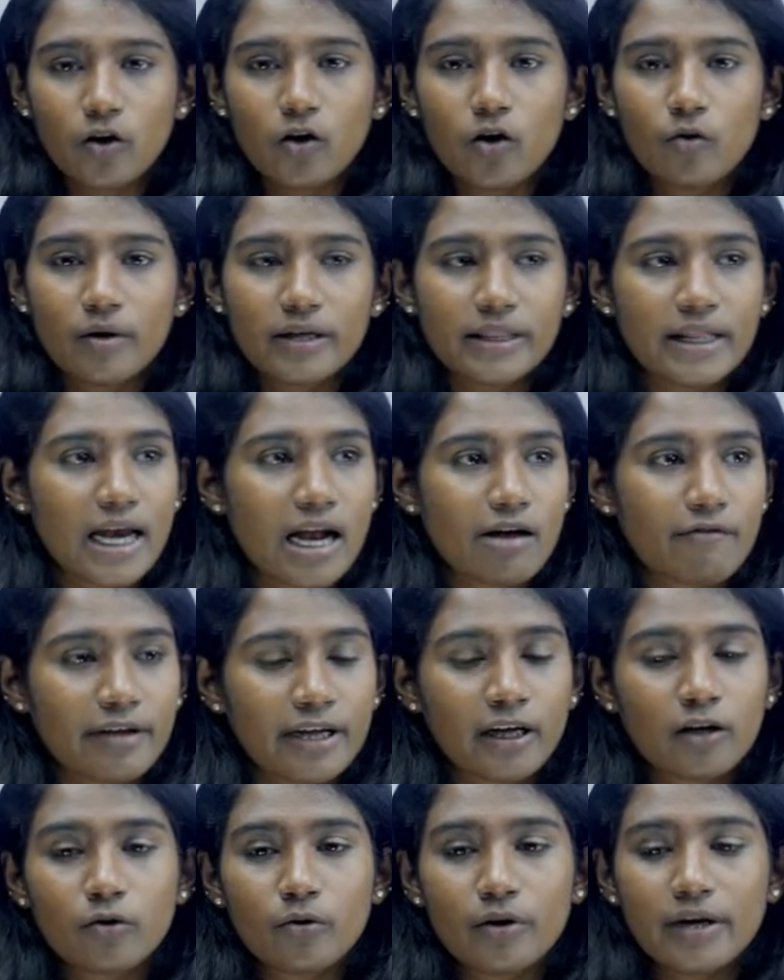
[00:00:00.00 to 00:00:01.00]
Over there, I've
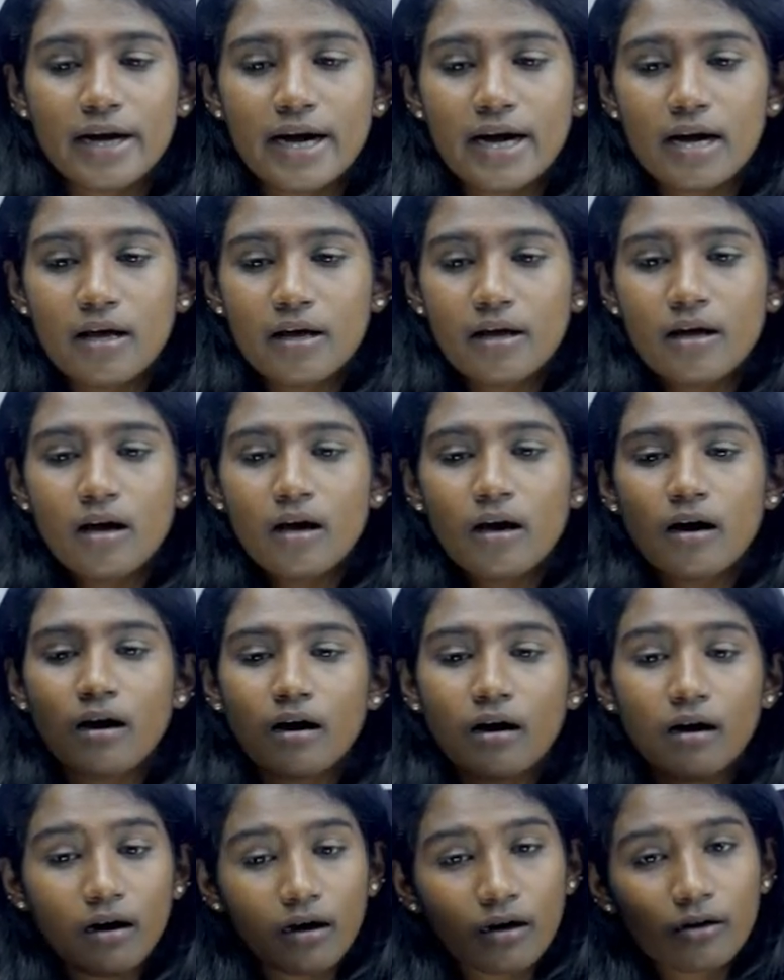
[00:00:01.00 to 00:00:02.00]
included
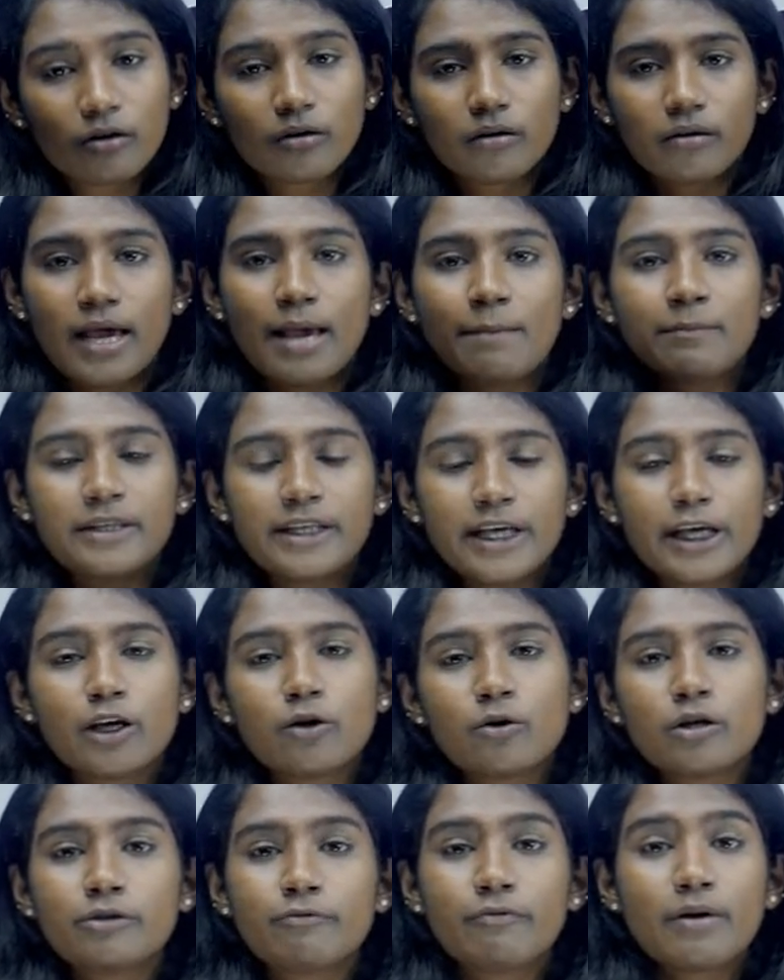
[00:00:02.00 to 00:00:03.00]

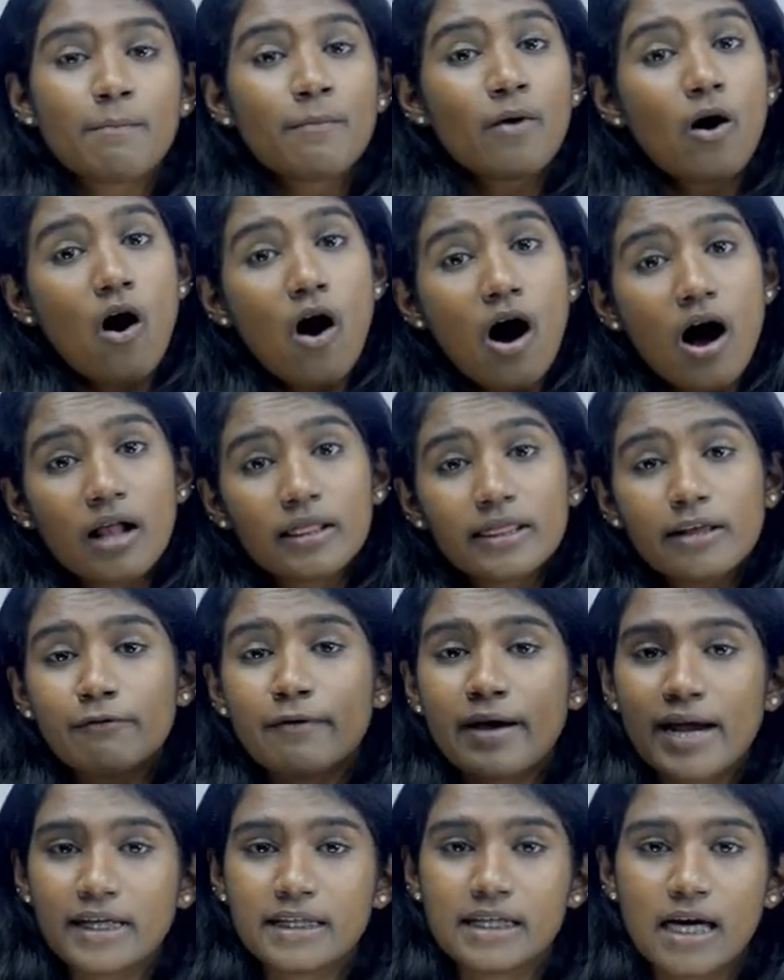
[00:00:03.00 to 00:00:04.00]
MCQs from all the
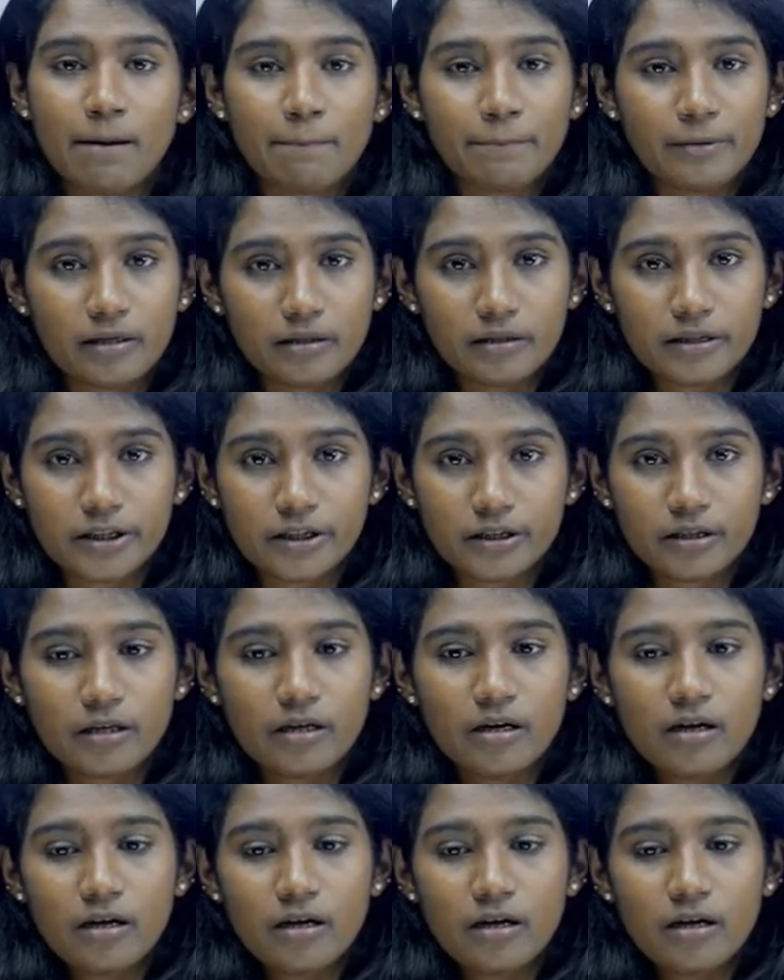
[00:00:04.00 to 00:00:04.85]
five chapters.